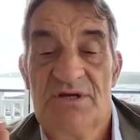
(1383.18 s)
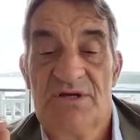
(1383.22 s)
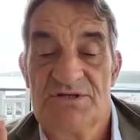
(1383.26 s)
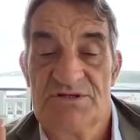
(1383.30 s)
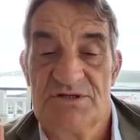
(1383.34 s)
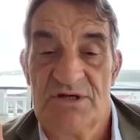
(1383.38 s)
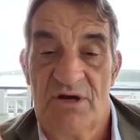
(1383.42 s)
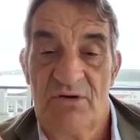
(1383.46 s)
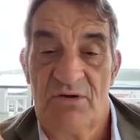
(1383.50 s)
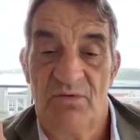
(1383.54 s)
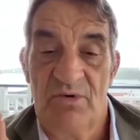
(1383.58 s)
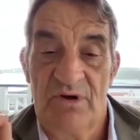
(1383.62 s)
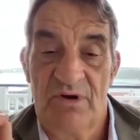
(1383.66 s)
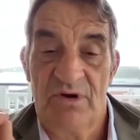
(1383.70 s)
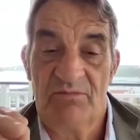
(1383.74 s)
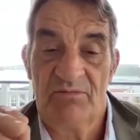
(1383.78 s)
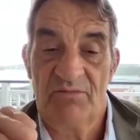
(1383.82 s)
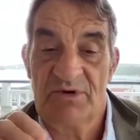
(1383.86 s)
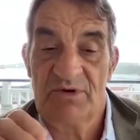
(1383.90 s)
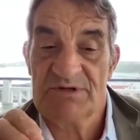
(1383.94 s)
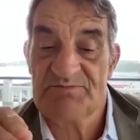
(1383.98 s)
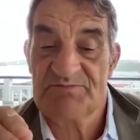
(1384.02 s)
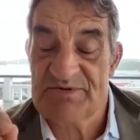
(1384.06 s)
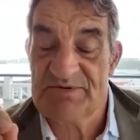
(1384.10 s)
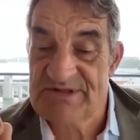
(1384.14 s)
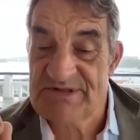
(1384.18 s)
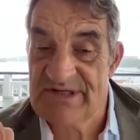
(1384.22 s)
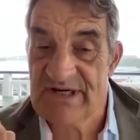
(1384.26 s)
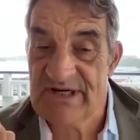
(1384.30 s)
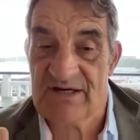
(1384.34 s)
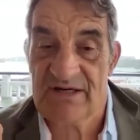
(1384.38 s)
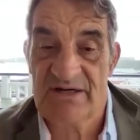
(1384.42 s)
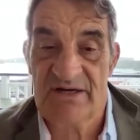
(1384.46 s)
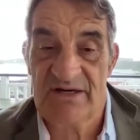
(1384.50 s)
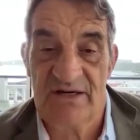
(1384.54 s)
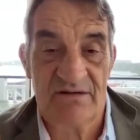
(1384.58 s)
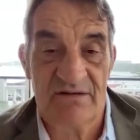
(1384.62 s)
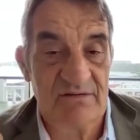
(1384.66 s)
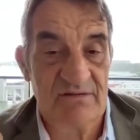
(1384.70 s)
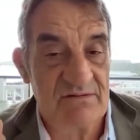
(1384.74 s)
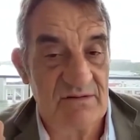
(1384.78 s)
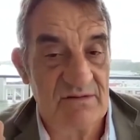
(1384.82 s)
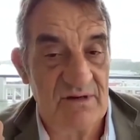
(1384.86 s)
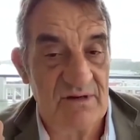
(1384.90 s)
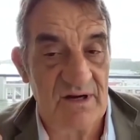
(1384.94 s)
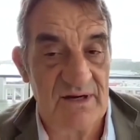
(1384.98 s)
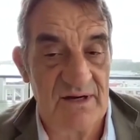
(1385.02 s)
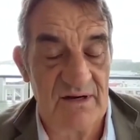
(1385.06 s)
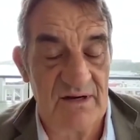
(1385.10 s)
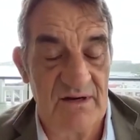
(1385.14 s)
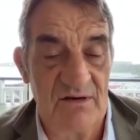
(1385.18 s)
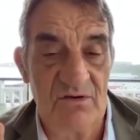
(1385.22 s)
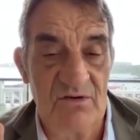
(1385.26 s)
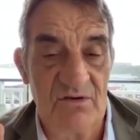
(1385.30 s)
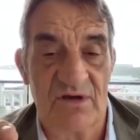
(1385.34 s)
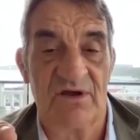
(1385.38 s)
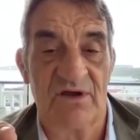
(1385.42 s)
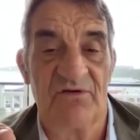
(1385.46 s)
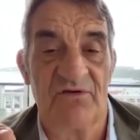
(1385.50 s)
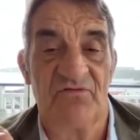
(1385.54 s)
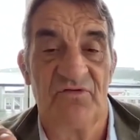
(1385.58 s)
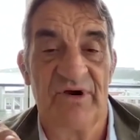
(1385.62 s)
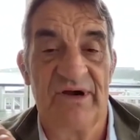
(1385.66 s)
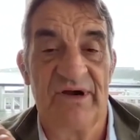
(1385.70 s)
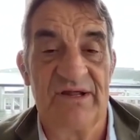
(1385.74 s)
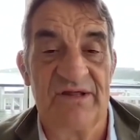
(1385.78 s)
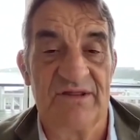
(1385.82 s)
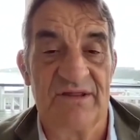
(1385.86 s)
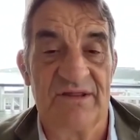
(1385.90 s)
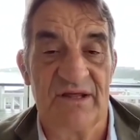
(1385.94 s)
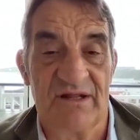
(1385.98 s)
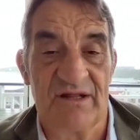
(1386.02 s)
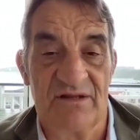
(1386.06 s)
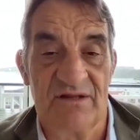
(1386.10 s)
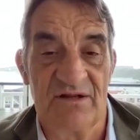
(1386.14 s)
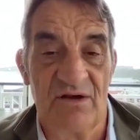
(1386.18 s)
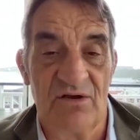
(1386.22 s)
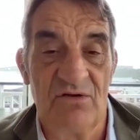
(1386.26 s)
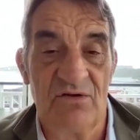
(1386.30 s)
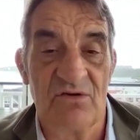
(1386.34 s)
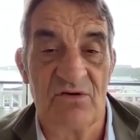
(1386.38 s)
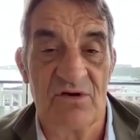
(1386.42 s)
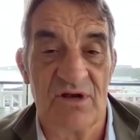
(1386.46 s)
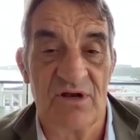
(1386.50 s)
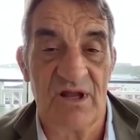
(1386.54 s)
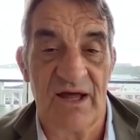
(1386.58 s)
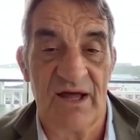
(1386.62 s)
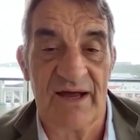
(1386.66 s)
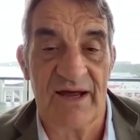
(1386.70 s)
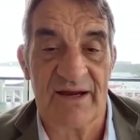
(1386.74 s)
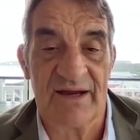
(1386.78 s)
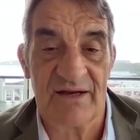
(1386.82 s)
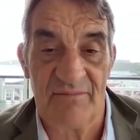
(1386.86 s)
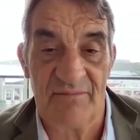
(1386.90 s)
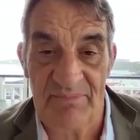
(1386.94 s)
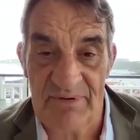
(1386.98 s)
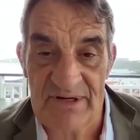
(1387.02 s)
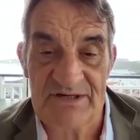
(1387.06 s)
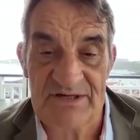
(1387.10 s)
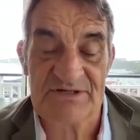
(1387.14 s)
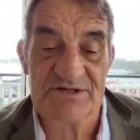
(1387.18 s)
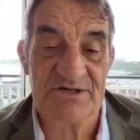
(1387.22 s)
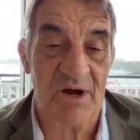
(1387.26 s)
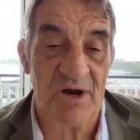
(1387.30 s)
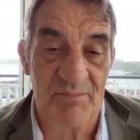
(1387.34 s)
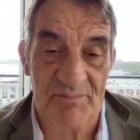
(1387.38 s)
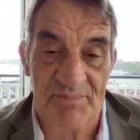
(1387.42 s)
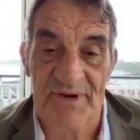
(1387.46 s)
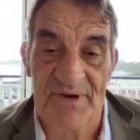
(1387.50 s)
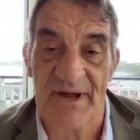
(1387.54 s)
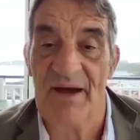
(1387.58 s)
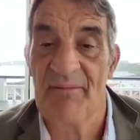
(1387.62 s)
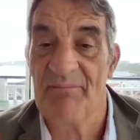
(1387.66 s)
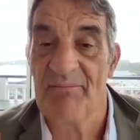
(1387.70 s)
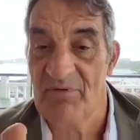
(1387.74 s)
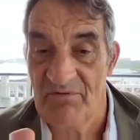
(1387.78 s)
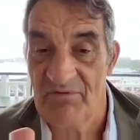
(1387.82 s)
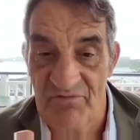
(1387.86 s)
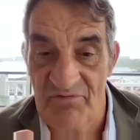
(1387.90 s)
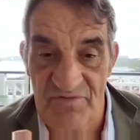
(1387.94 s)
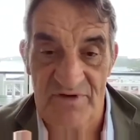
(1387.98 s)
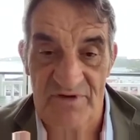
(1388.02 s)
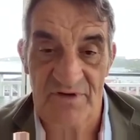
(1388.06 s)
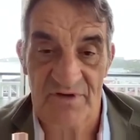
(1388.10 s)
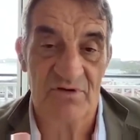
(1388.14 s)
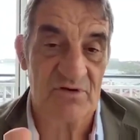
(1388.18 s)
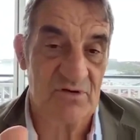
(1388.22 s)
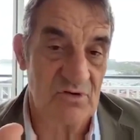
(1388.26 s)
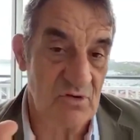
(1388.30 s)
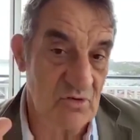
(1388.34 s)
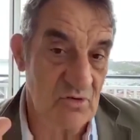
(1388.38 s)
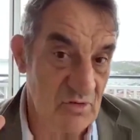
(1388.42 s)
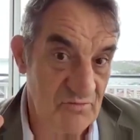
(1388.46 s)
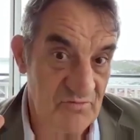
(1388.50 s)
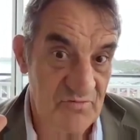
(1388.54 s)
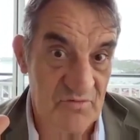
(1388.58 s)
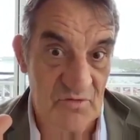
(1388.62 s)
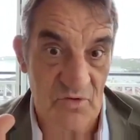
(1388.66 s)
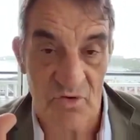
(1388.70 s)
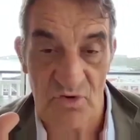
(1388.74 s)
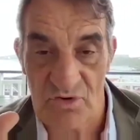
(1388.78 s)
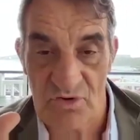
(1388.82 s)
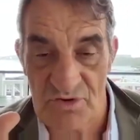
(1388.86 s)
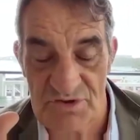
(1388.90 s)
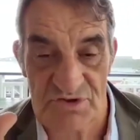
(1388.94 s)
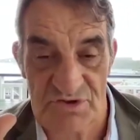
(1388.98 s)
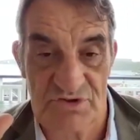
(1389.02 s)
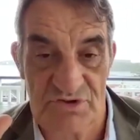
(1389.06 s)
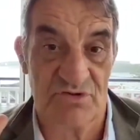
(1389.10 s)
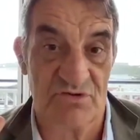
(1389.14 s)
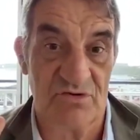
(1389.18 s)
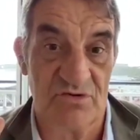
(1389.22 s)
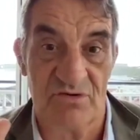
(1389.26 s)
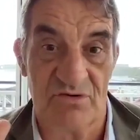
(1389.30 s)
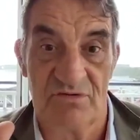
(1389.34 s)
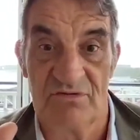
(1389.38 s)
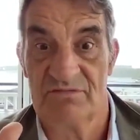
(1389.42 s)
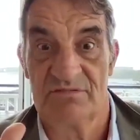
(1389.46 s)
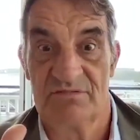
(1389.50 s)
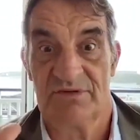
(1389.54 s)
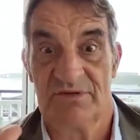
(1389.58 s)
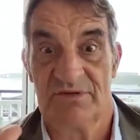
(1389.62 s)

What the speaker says: So we're particularly looking for anything that looked like it had been topped up or filled or forged or